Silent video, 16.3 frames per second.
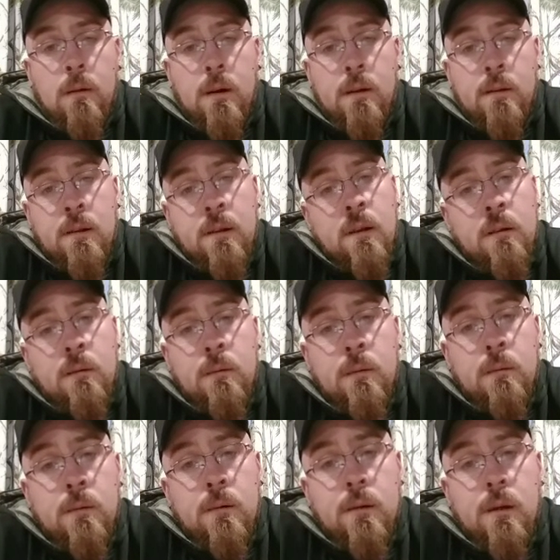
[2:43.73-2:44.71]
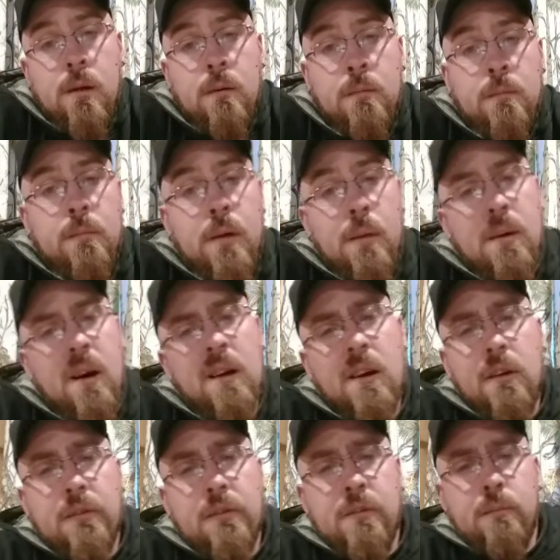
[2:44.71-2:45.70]
And then I don't know what to do. Maybe I'll
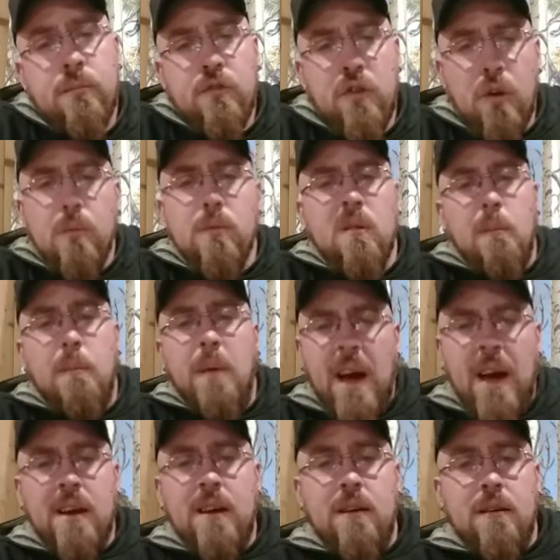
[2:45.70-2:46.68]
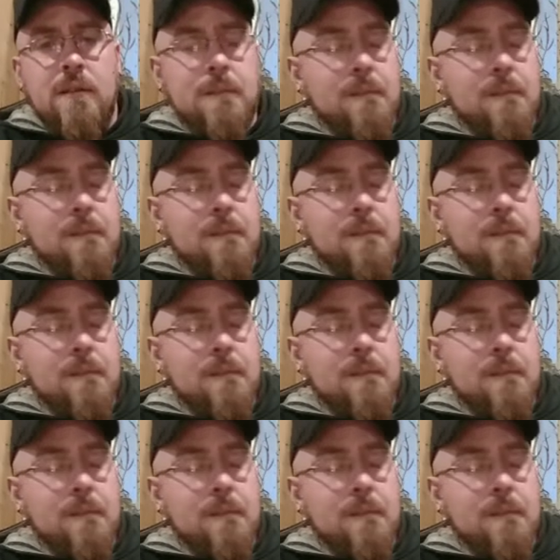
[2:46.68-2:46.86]
get some chewing tobacco.